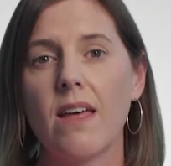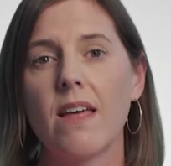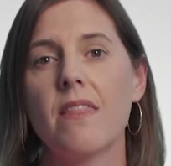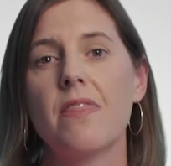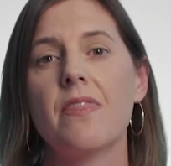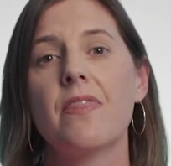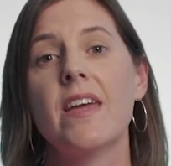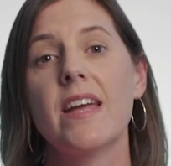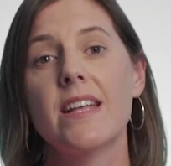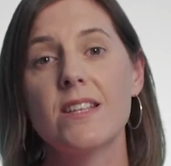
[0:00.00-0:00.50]

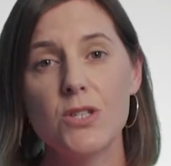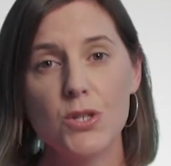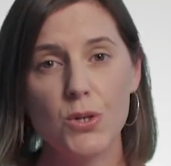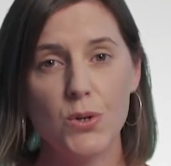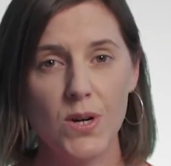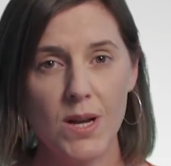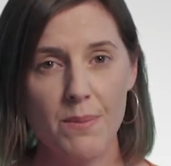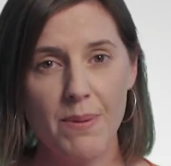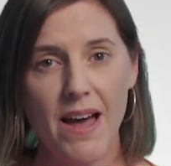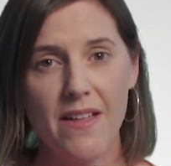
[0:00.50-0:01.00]
Then
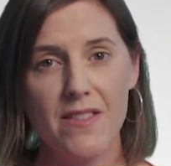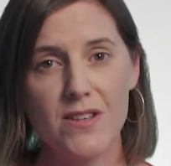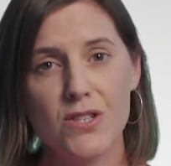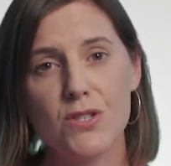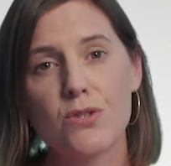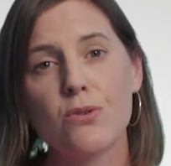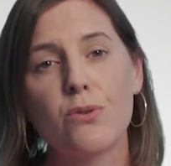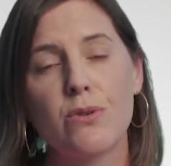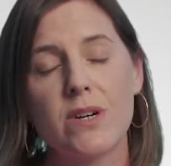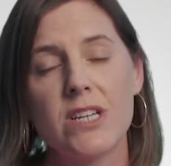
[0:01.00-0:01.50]
talk about the
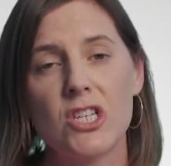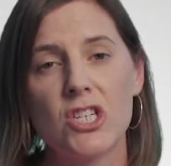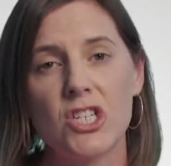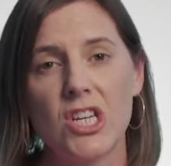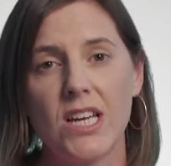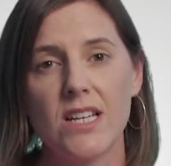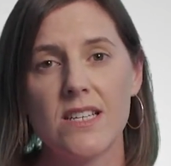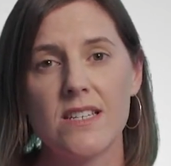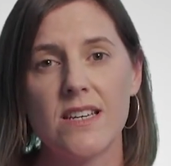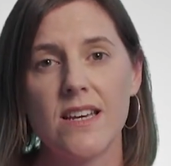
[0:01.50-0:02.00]
storage
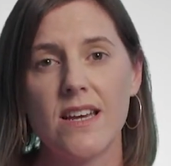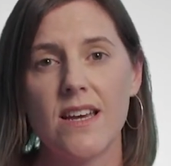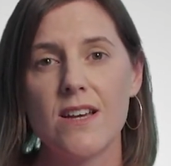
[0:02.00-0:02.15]
shed.